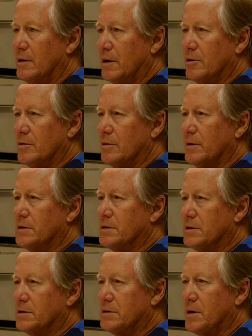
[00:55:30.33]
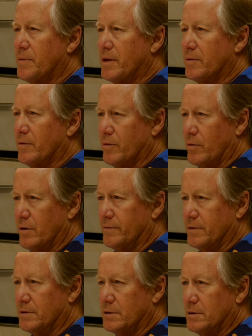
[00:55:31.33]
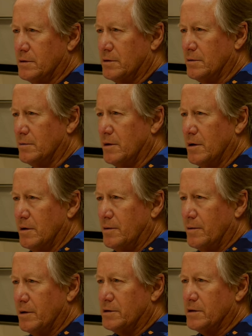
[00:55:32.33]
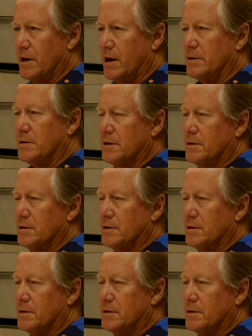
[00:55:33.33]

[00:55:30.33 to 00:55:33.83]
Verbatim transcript: Now you're doing something with orphans too. What's yeah. that? Tell